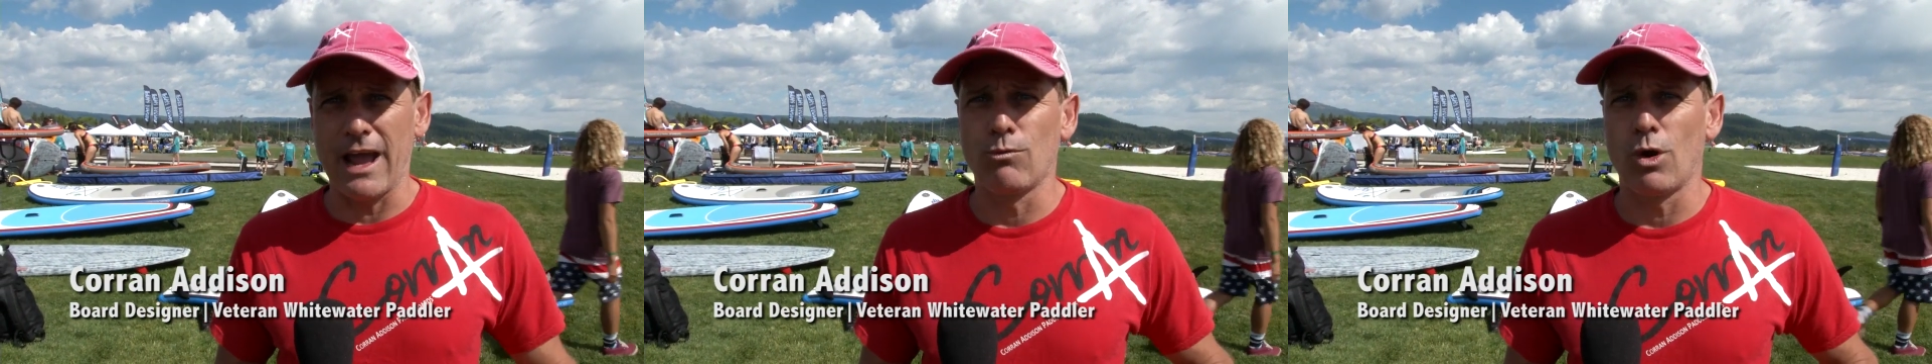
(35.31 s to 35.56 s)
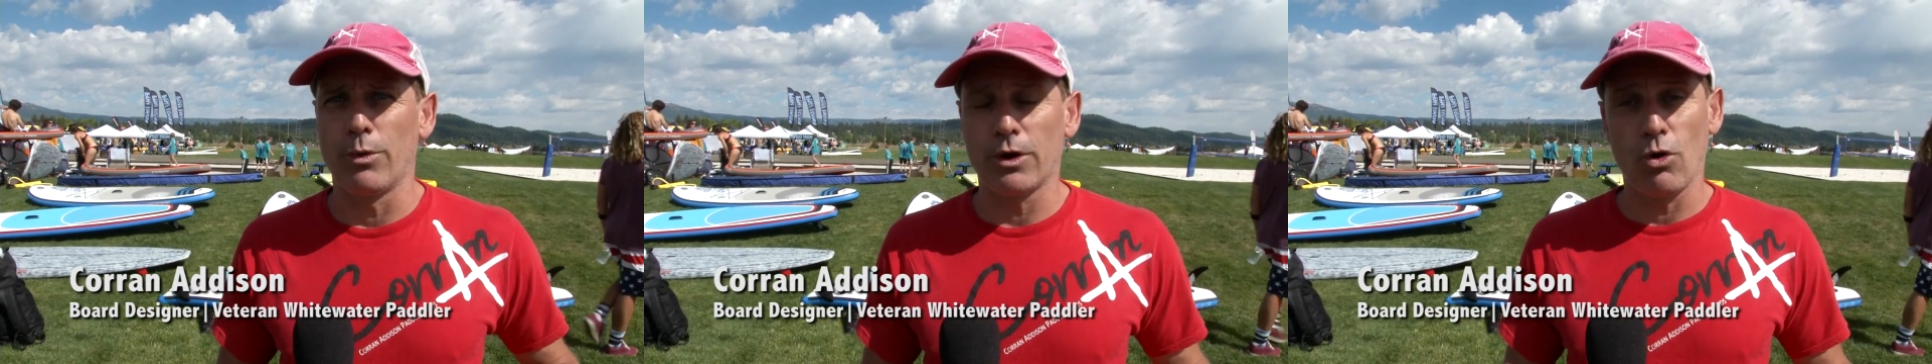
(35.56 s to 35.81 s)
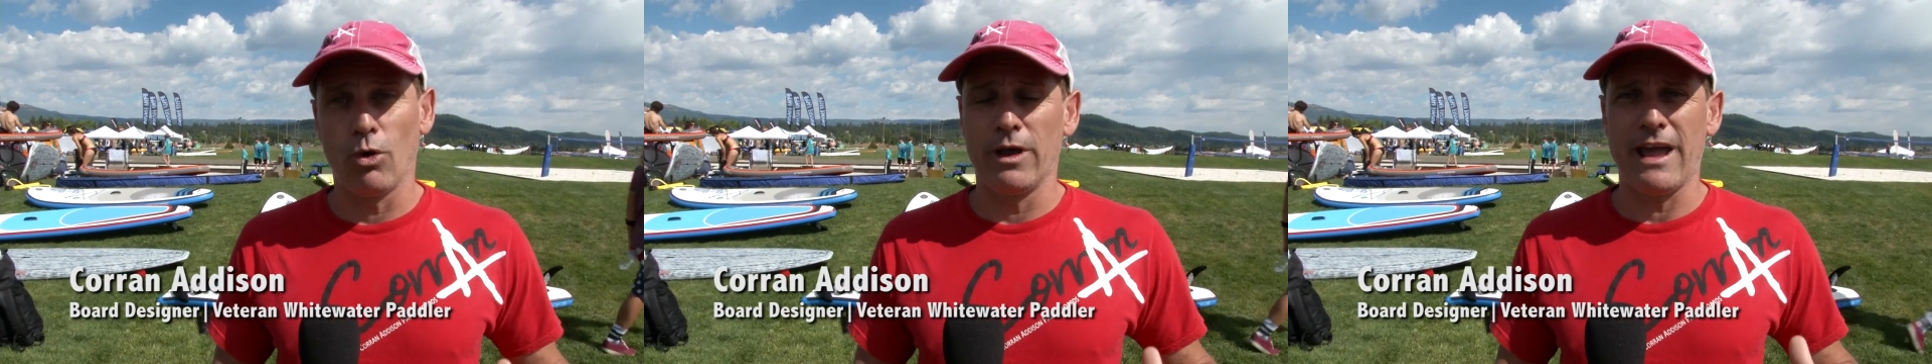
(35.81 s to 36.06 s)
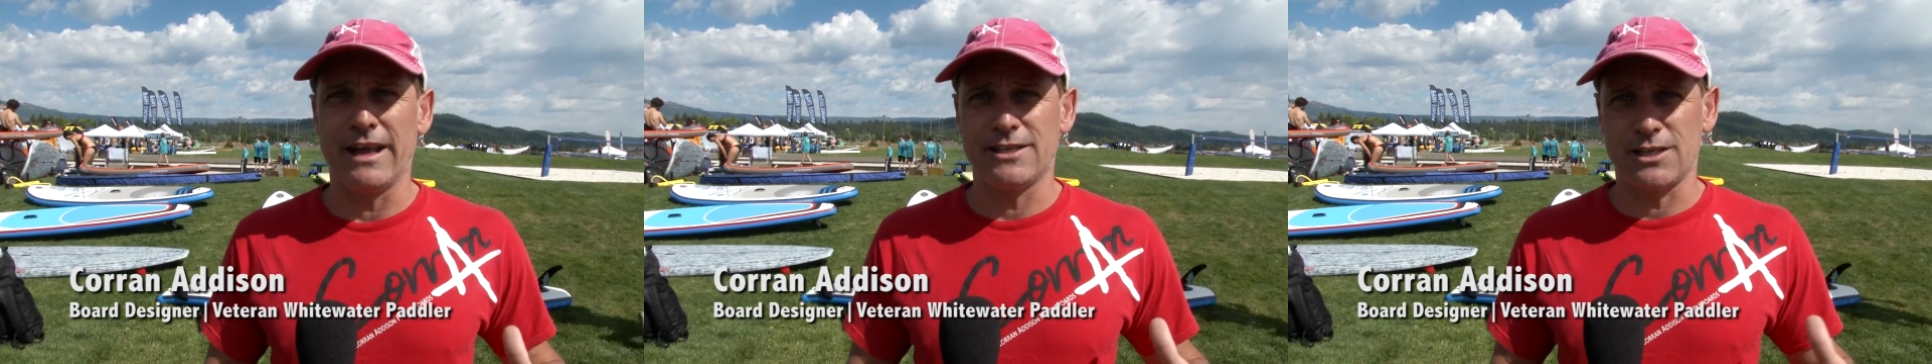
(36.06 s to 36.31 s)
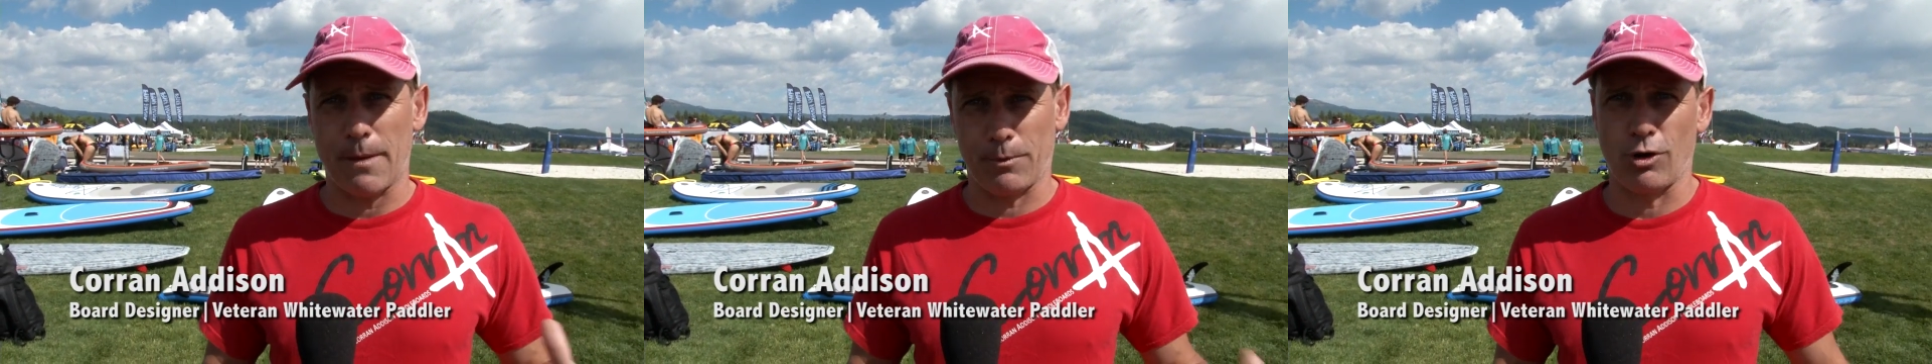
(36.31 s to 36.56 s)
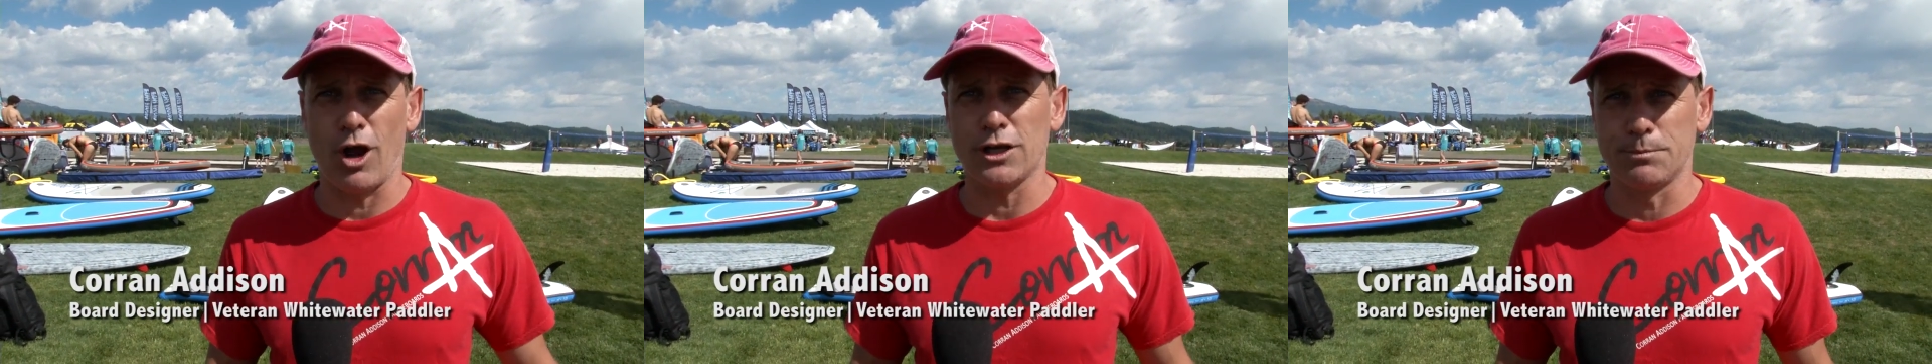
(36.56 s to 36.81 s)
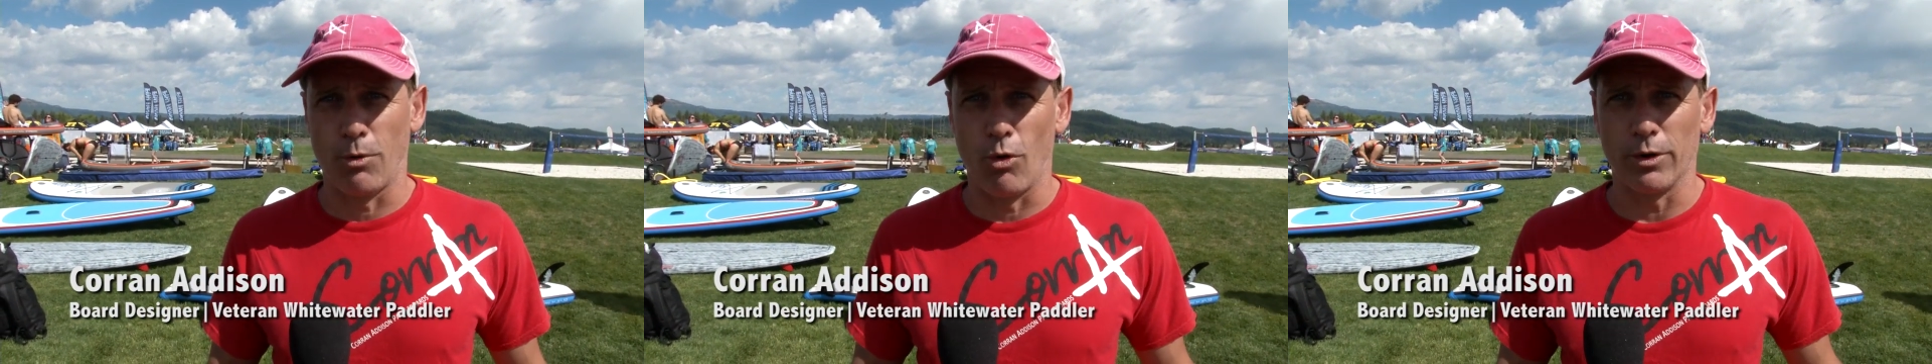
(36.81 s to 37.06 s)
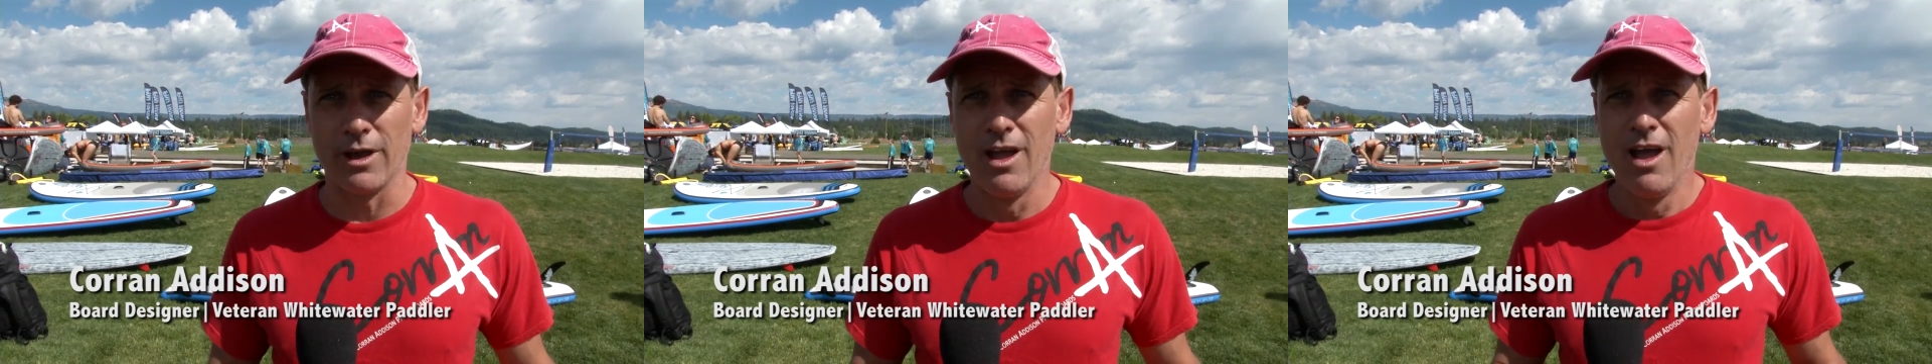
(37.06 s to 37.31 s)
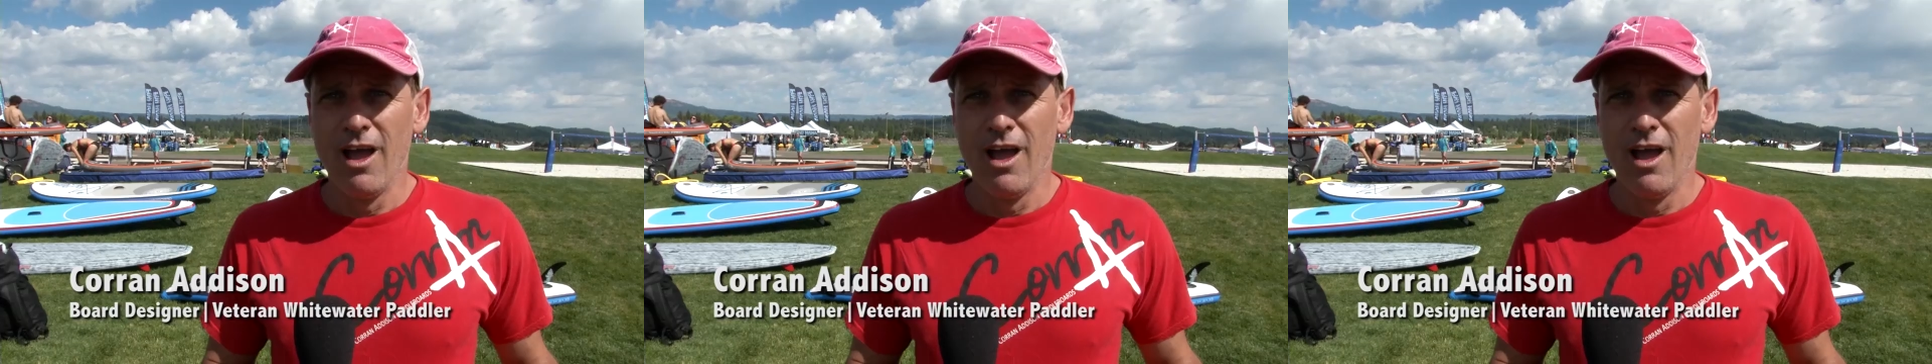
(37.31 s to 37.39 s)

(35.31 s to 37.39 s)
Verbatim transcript: and what we're calling a SUP cross board.